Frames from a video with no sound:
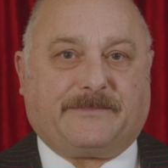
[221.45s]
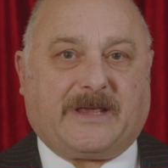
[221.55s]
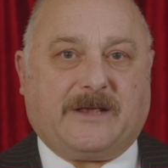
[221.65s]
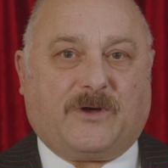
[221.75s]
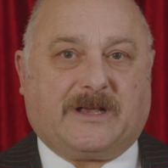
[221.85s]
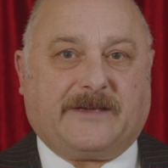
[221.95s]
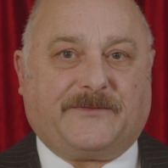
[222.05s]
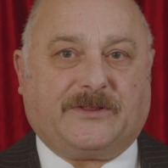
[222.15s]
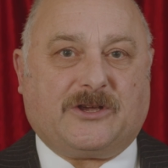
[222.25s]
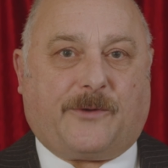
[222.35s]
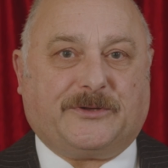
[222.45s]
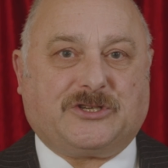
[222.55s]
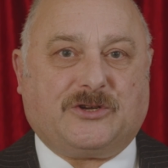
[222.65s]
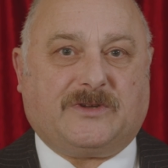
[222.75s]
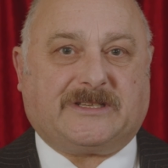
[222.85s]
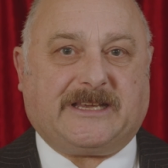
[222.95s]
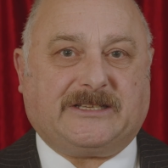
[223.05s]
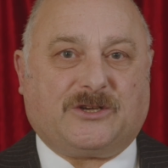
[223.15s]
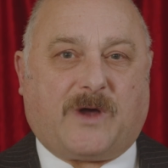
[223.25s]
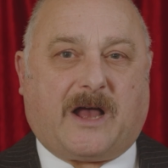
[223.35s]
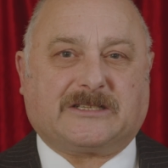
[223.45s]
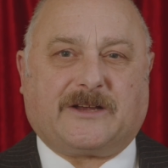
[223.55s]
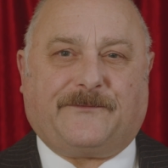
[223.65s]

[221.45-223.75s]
P were given the opportunity to ask